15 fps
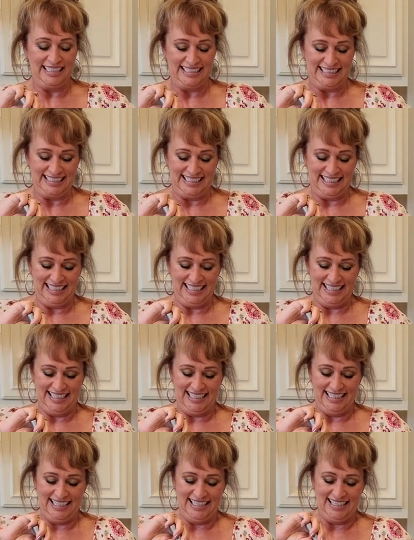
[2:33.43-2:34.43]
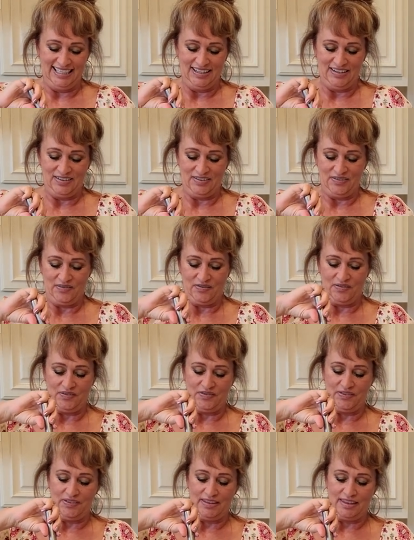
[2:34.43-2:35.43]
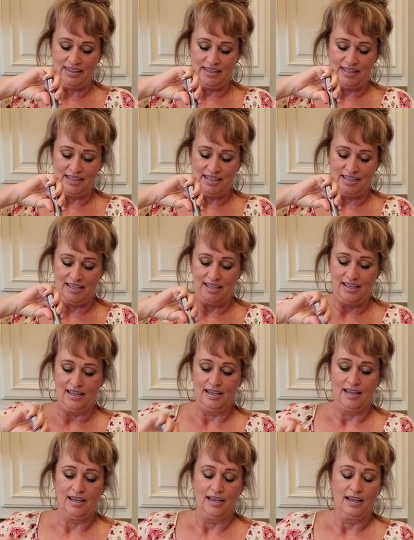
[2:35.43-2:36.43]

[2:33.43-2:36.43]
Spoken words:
(no one is talking)